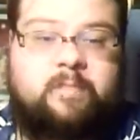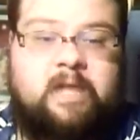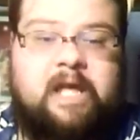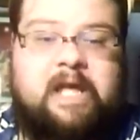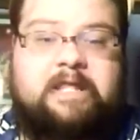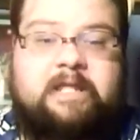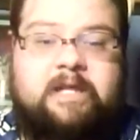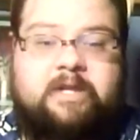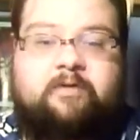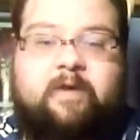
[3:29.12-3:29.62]

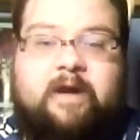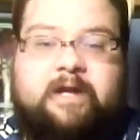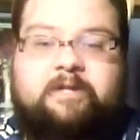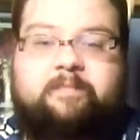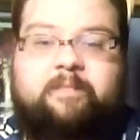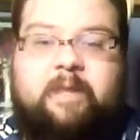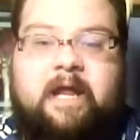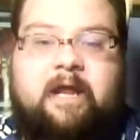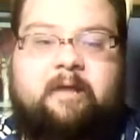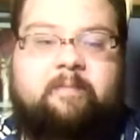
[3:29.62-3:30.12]
In the
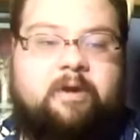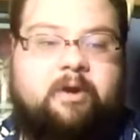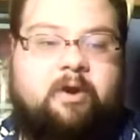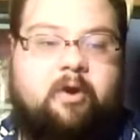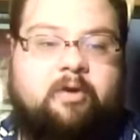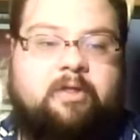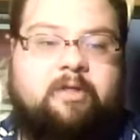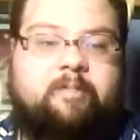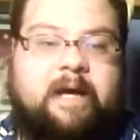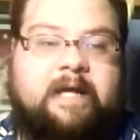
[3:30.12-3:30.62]
direction they have been
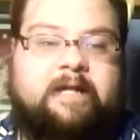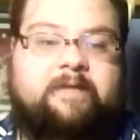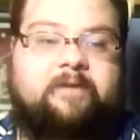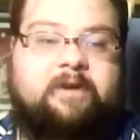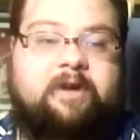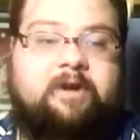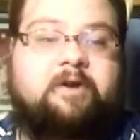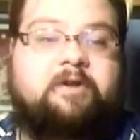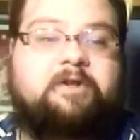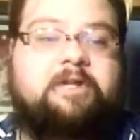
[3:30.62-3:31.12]
going the past
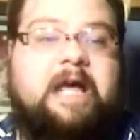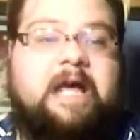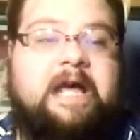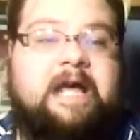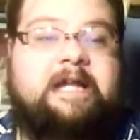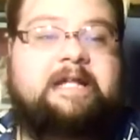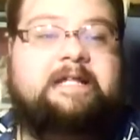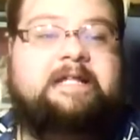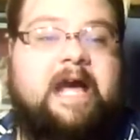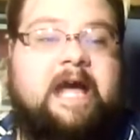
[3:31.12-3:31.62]
few years.
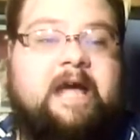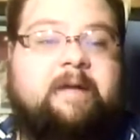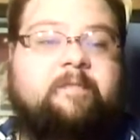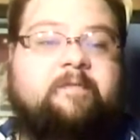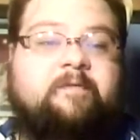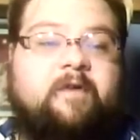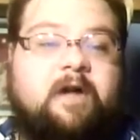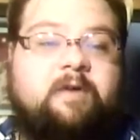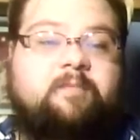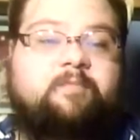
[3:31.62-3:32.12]
In a time
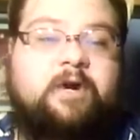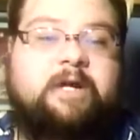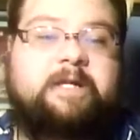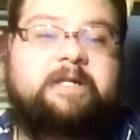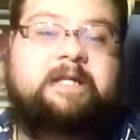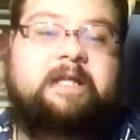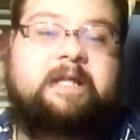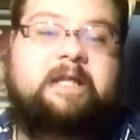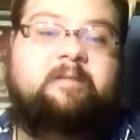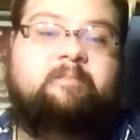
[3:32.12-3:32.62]
of
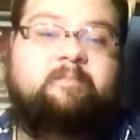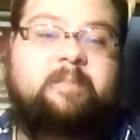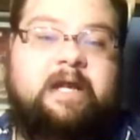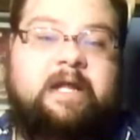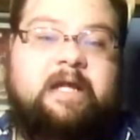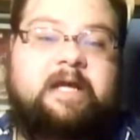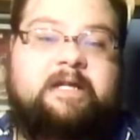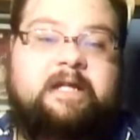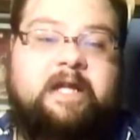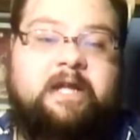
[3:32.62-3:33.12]
unprecedented
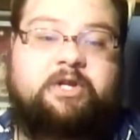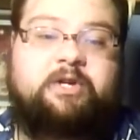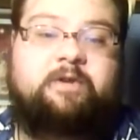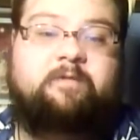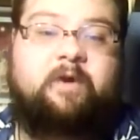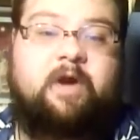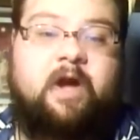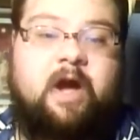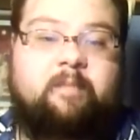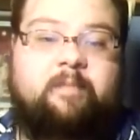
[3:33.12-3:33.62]
media attention
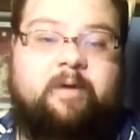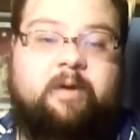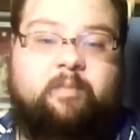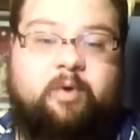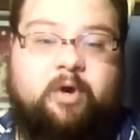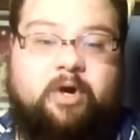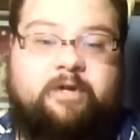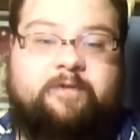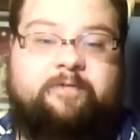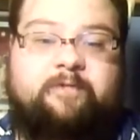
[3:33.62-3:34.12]
for comic
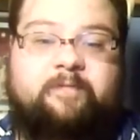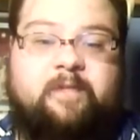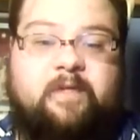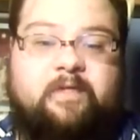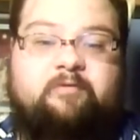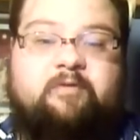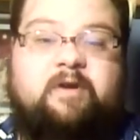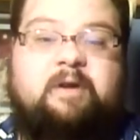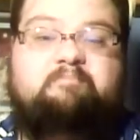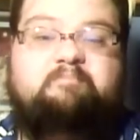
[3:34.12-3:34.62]
books from the
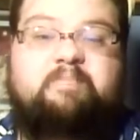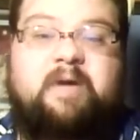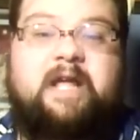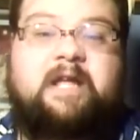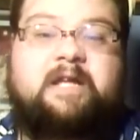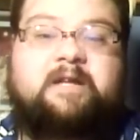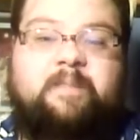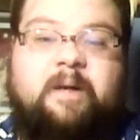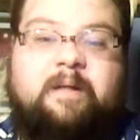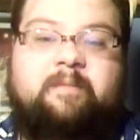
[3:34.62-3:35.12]
three
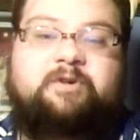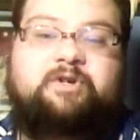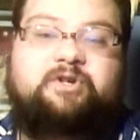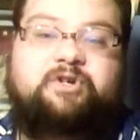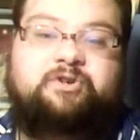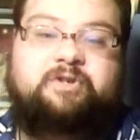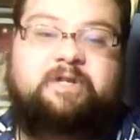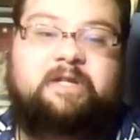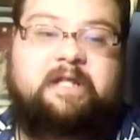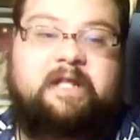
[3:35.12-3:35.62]
biggest
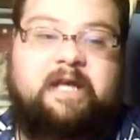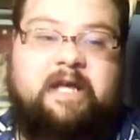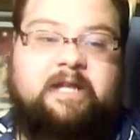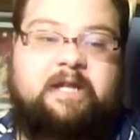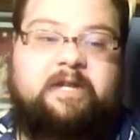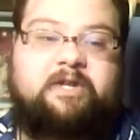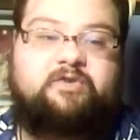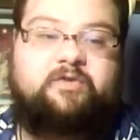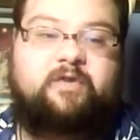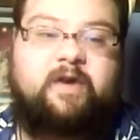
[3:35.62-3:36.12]
publishers in the
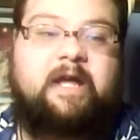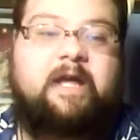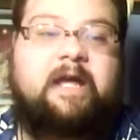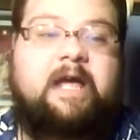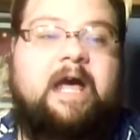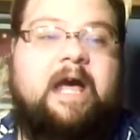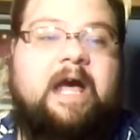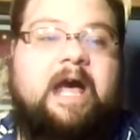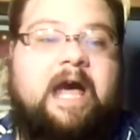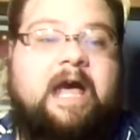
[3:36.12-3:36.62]
industry,
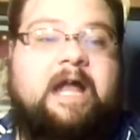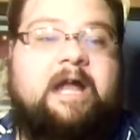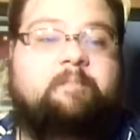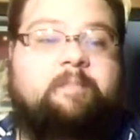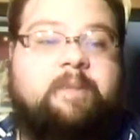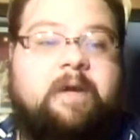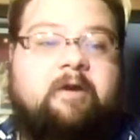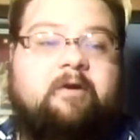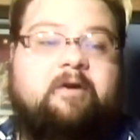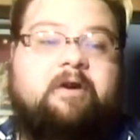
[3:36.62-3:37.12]
and a
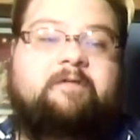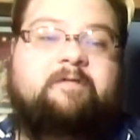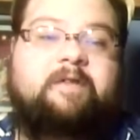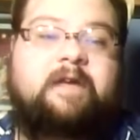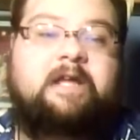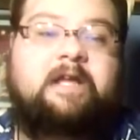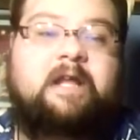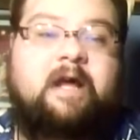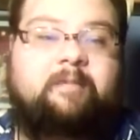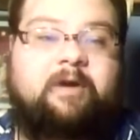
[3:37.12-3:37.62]
period of
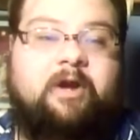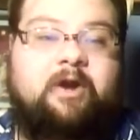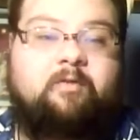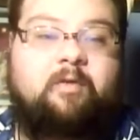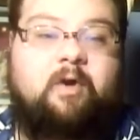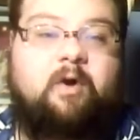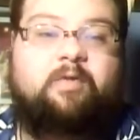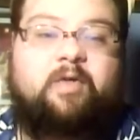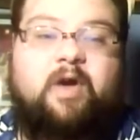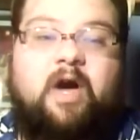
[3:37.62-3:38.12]
economic
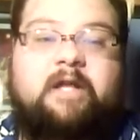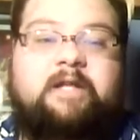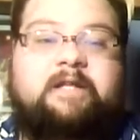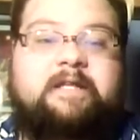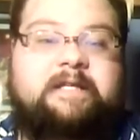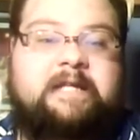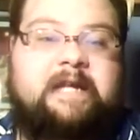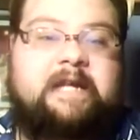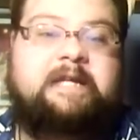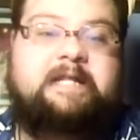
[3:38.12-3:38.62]
growth
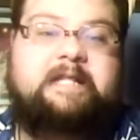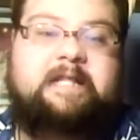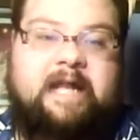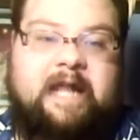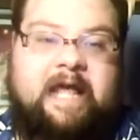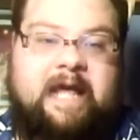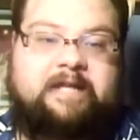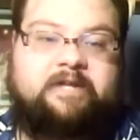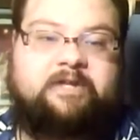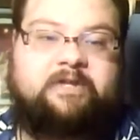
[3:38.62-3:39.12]
unseen in the
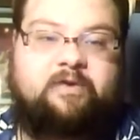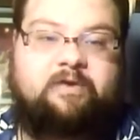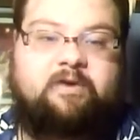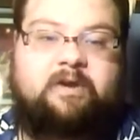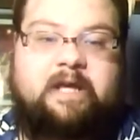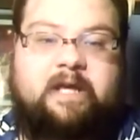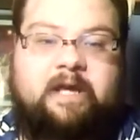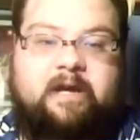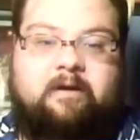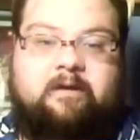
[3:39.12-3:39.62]
last
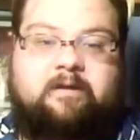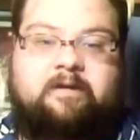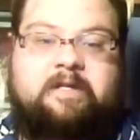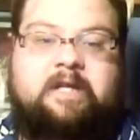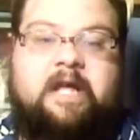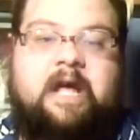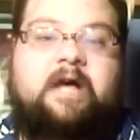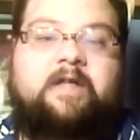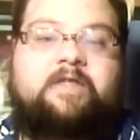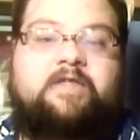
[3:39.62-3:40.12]
30
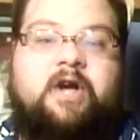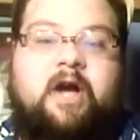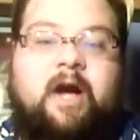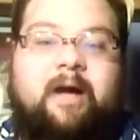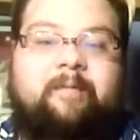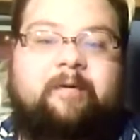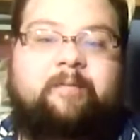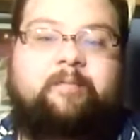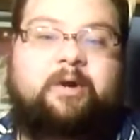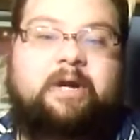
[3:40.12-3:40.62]
years, the
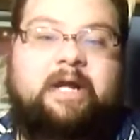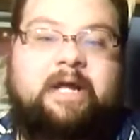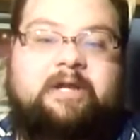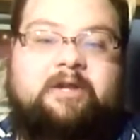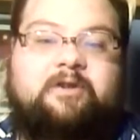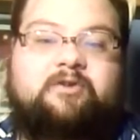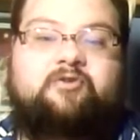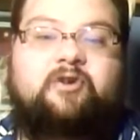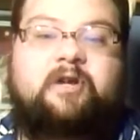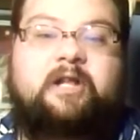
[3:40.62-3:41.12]
comic book
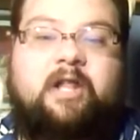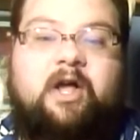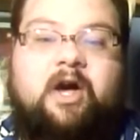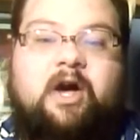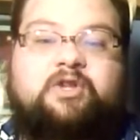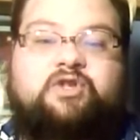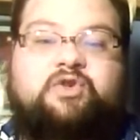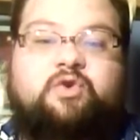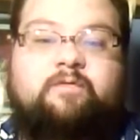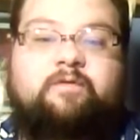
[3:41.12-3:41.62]
industry
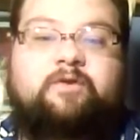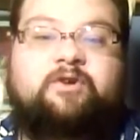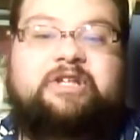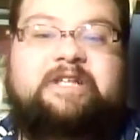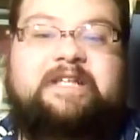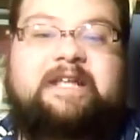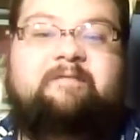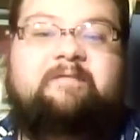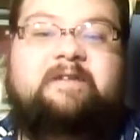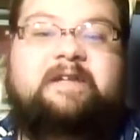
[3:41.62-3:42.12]
lost over
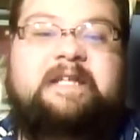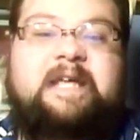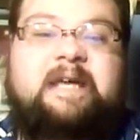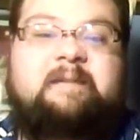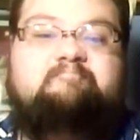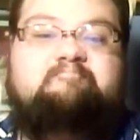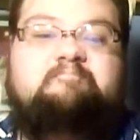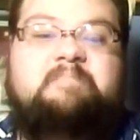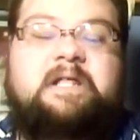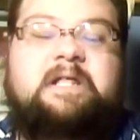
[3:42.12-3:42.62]

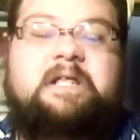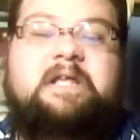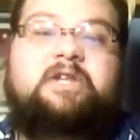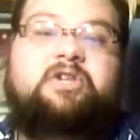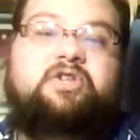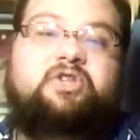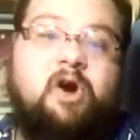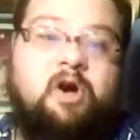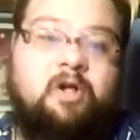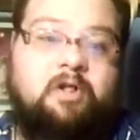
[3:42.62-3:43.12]
$70
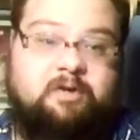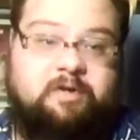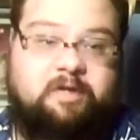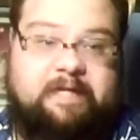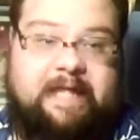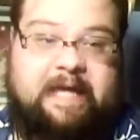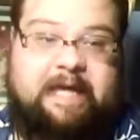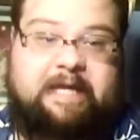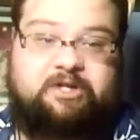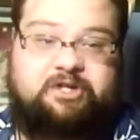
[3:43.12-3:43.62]
million
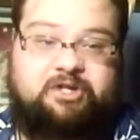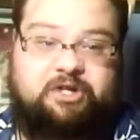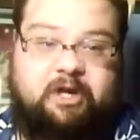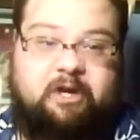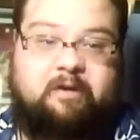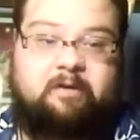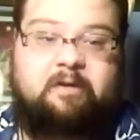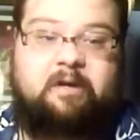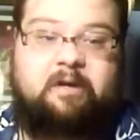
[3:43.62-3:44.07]
last year.